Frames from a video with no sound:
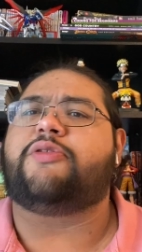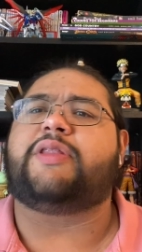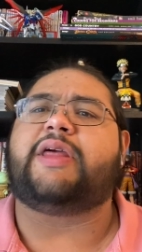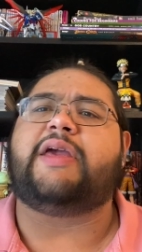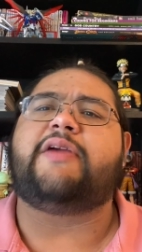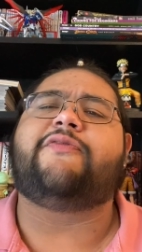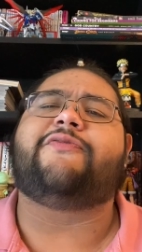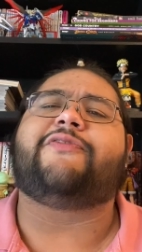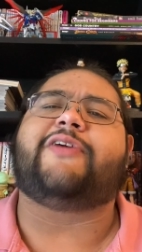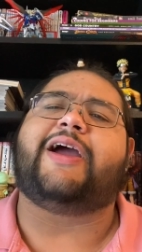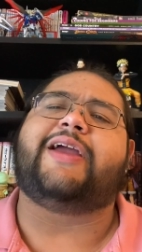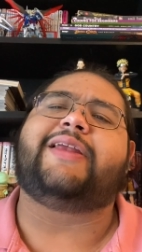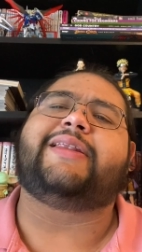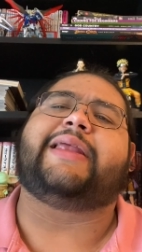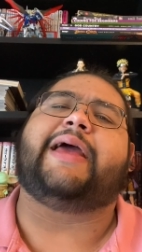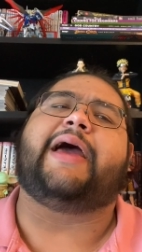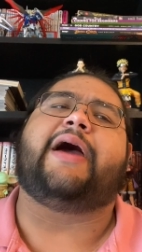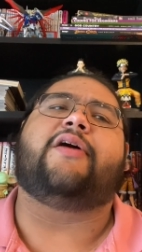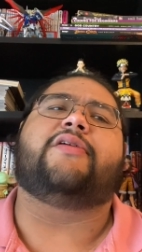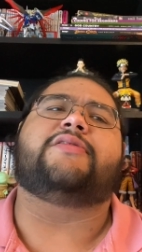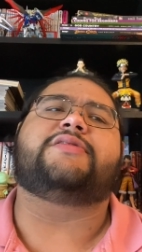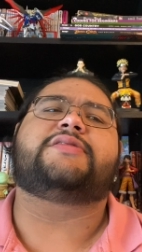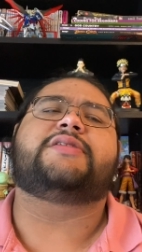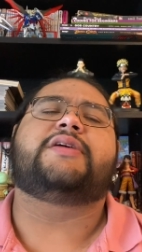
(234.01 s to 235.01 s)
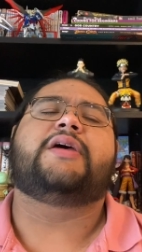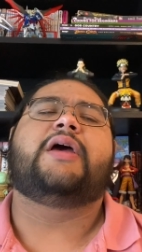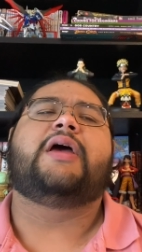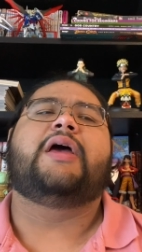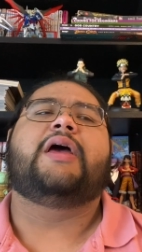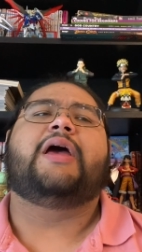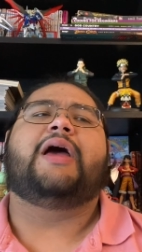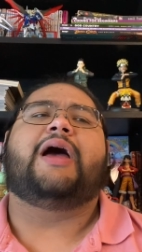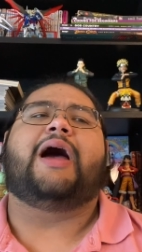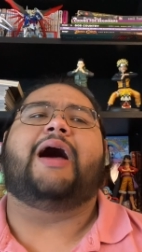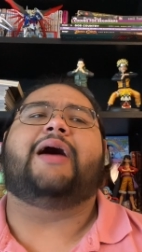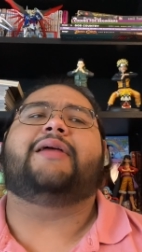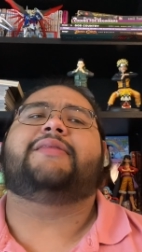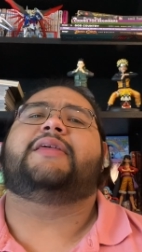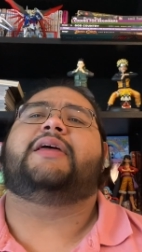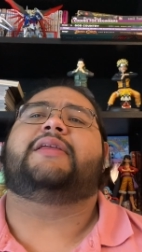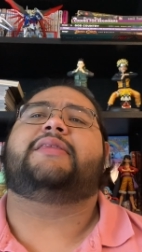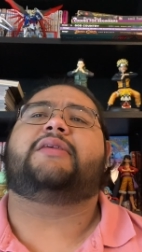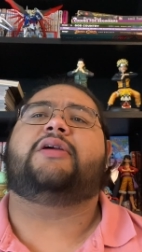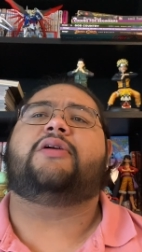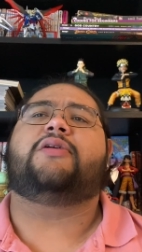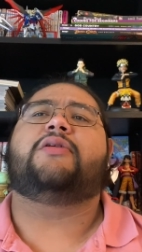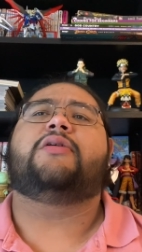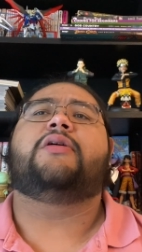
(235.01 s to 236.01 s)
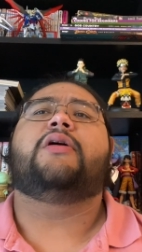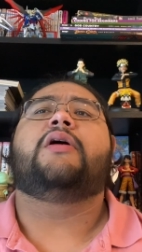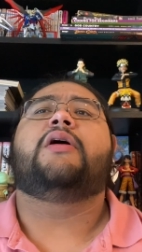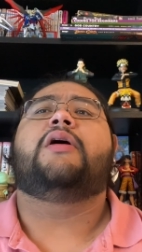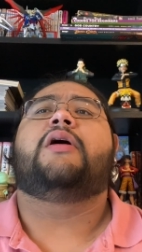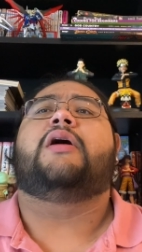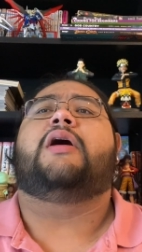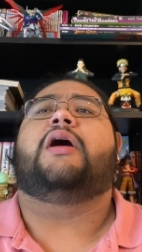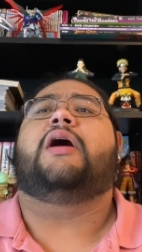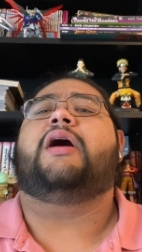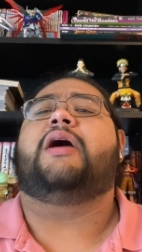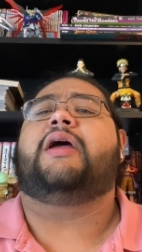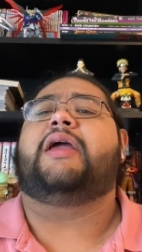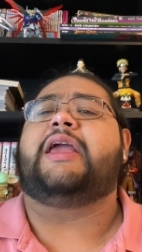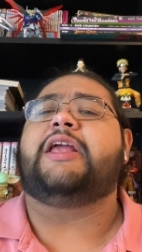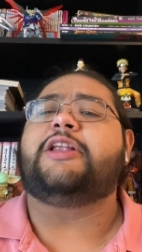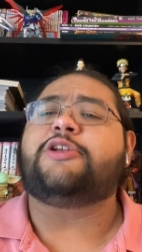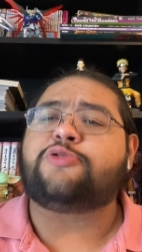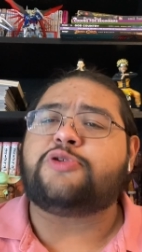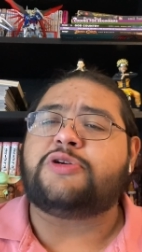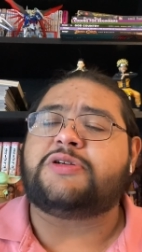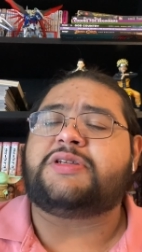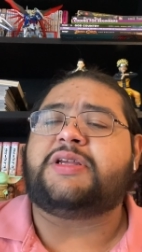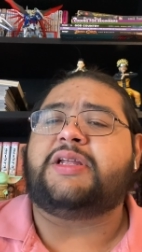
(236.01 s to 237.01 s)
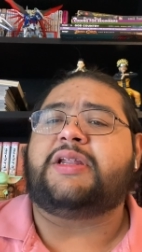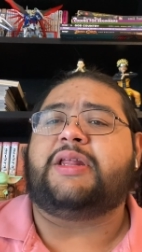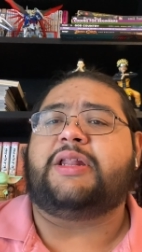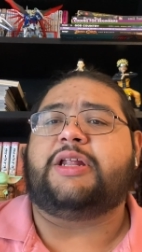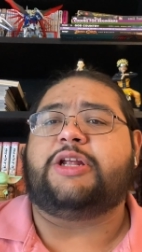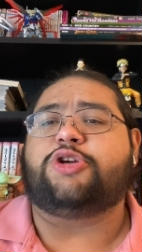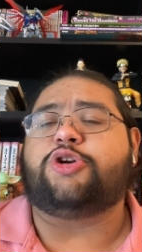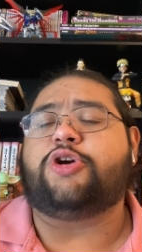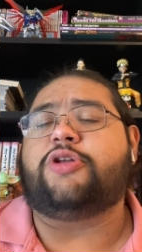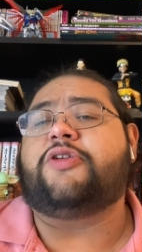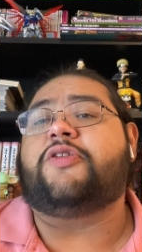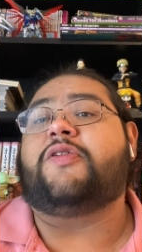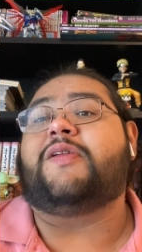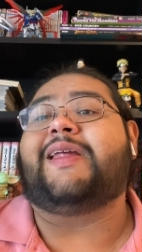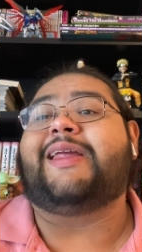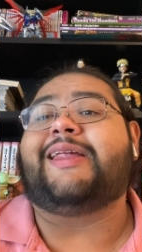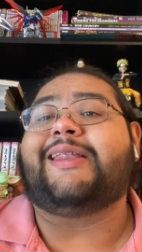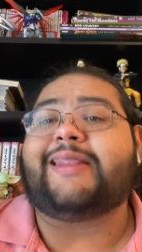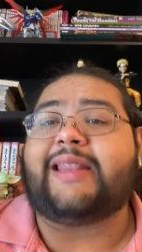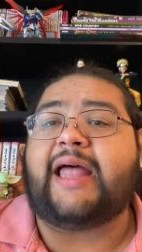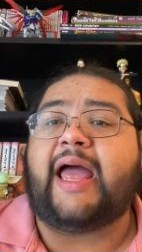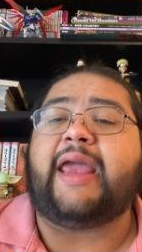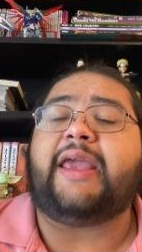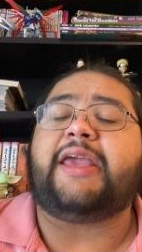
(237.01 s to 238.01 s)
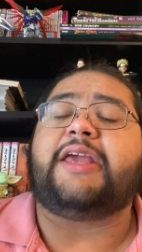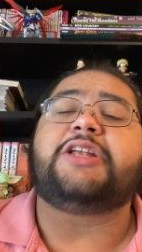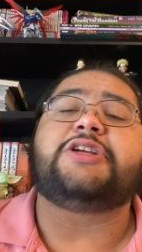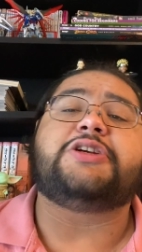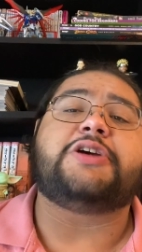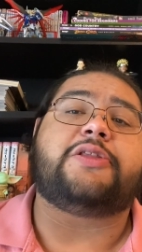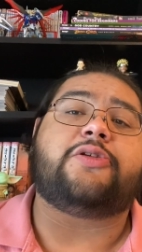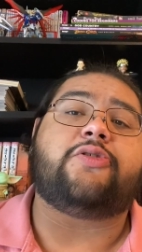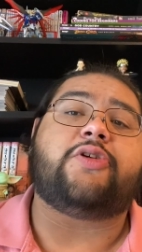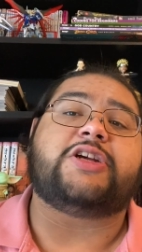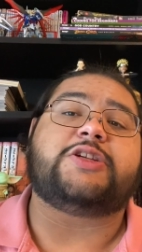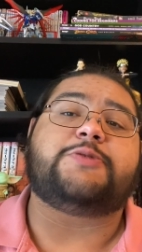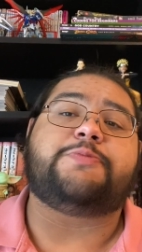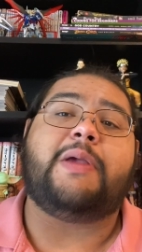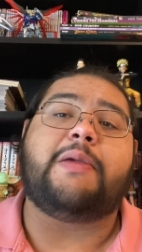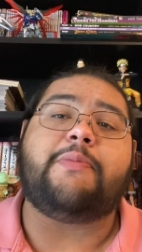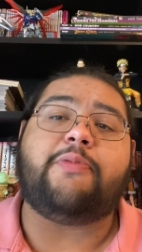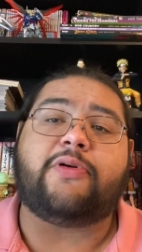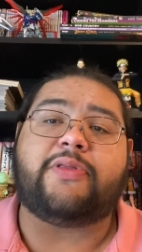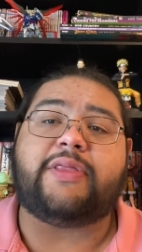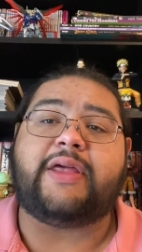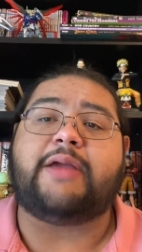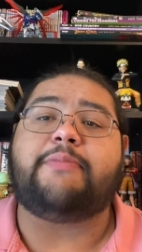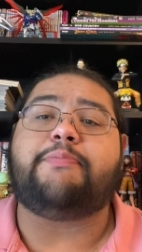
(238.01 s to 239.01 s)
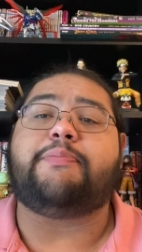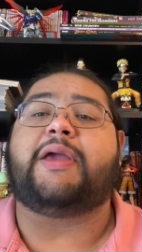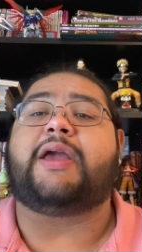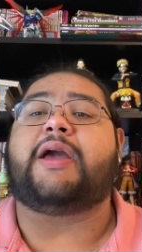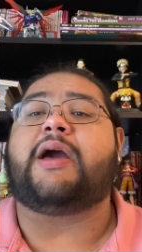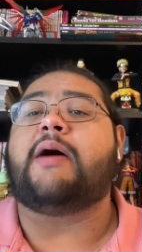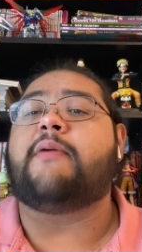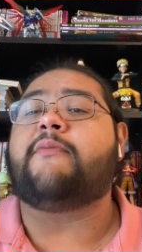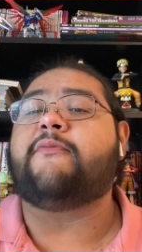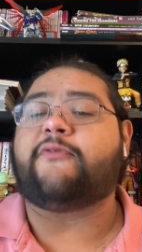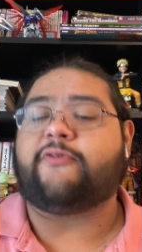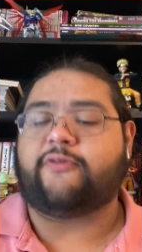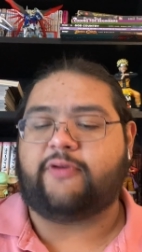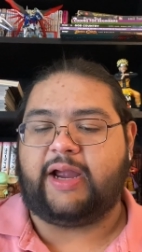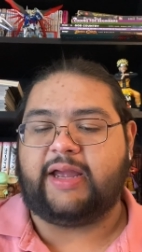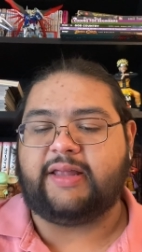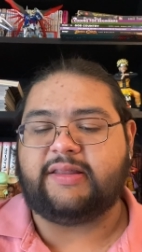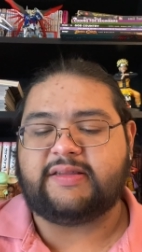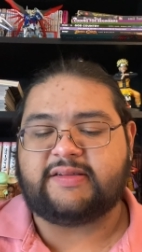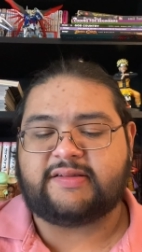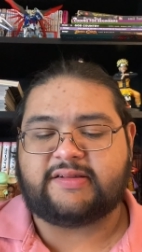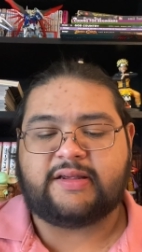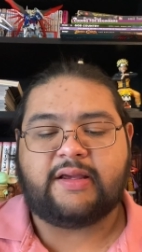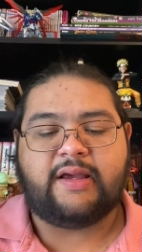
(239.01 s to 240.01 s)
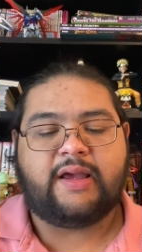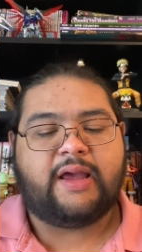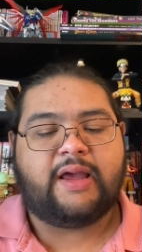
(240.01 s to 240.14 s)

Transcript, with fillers: They find out uh, that they're uh, interested in each other. They like each other as people. They become friends.